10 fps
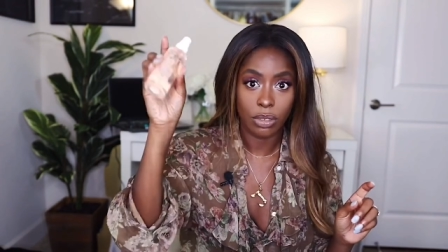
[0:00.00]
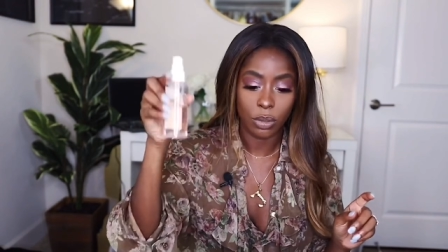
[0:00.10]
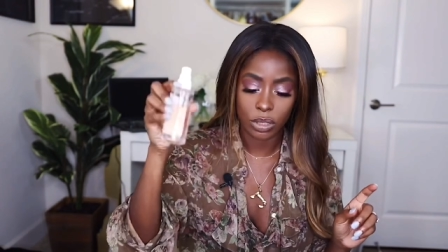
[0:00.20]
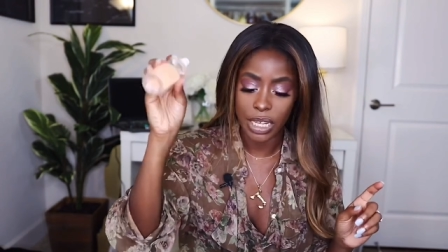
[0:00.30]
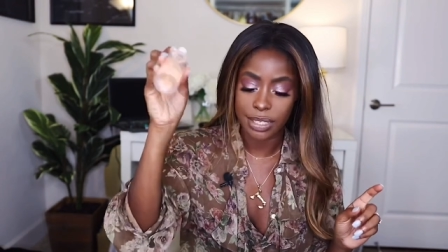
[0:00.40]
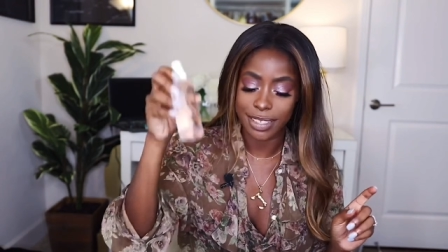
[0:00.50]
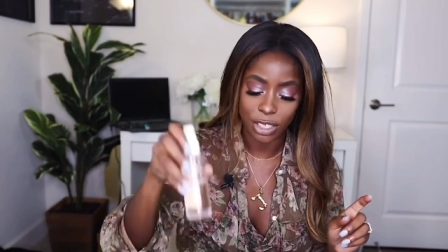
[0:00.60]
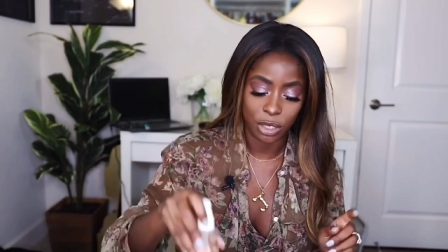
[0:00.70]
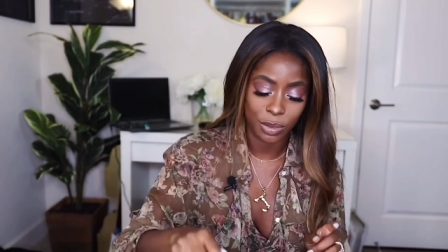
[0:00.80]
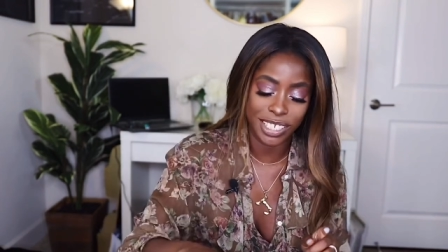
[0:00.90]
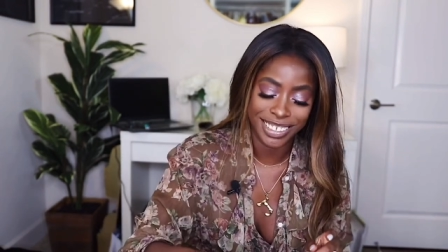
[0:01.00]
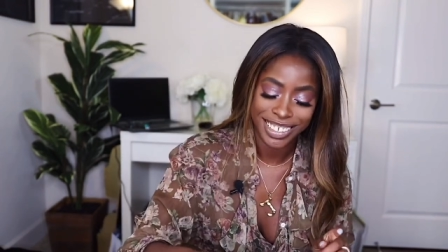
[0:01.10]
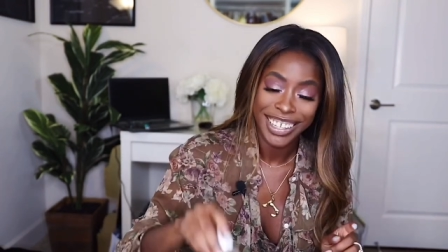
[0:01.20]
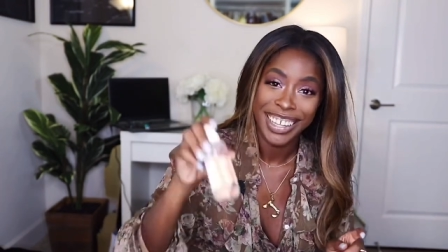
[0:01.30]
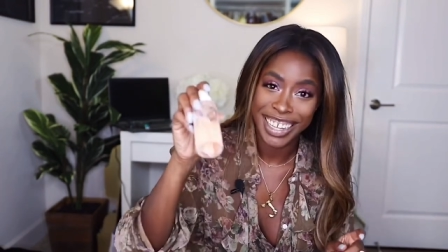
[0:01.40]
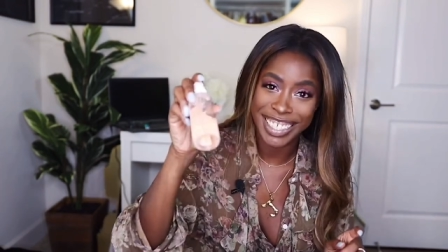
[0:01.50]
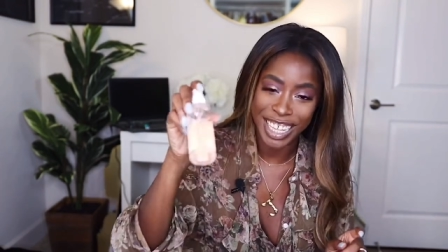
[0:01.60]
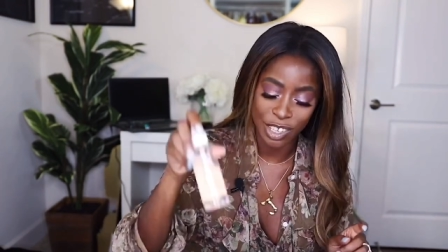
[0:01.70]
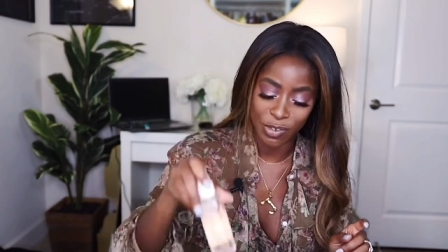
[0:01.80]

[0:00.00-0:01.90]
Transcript: Go test this too. It's at